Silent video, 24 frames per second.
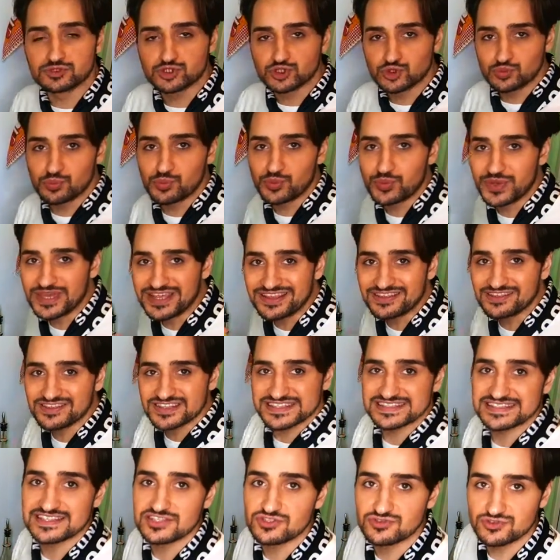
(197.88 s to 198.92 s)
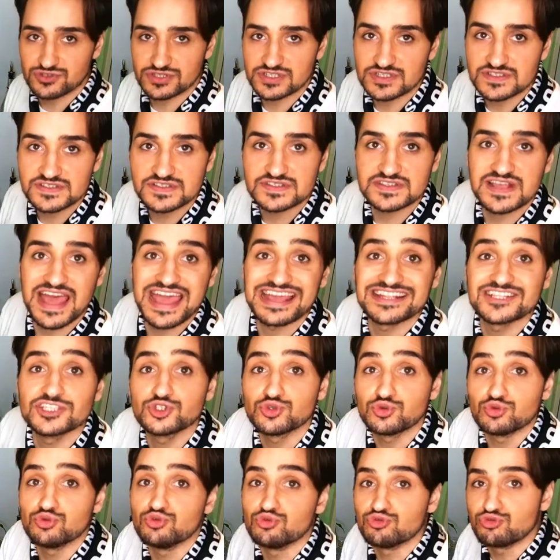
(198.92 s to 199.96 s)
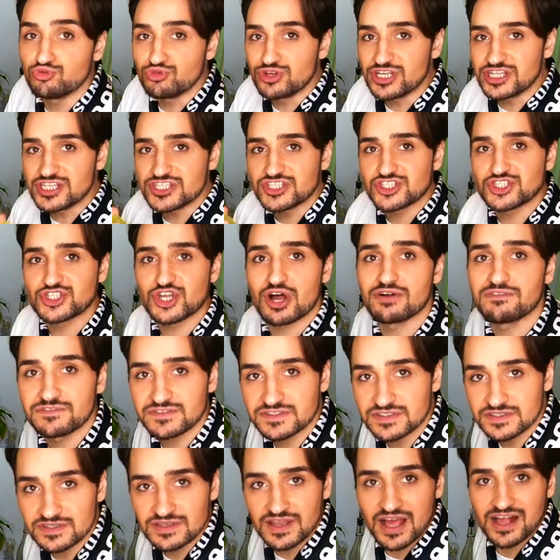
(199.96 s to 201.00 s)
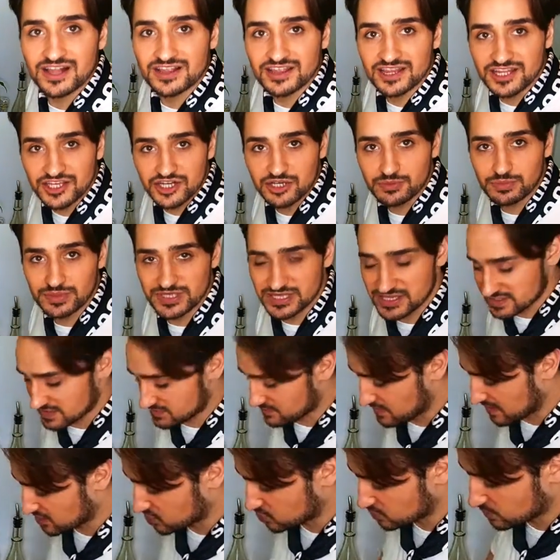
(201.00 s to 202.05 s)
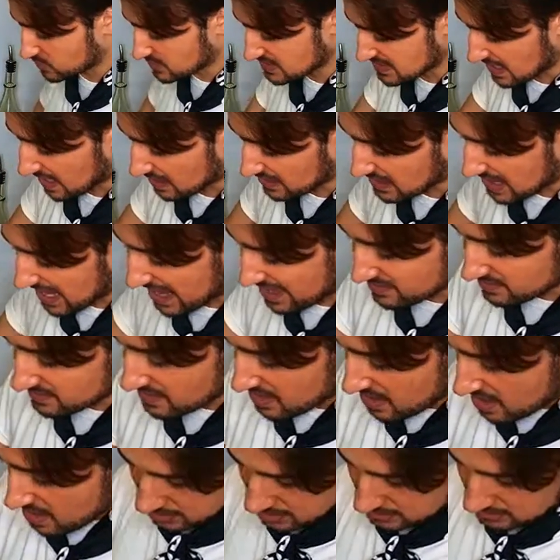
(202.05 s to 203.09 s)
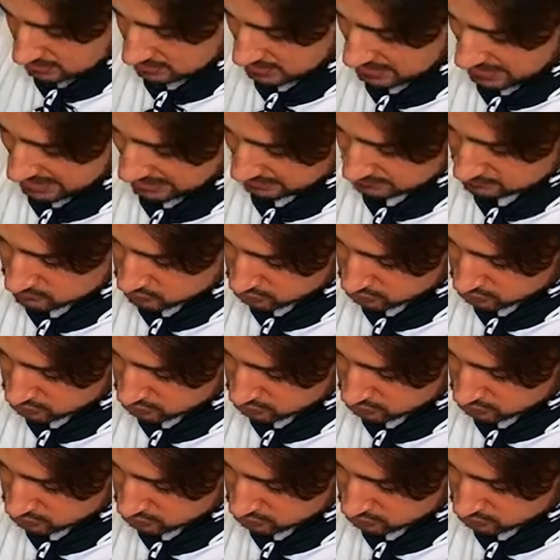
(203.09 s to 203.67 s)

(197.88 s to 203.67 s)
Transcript: to bring the citrus and to really soften a little bit these vegetables, I'll add lime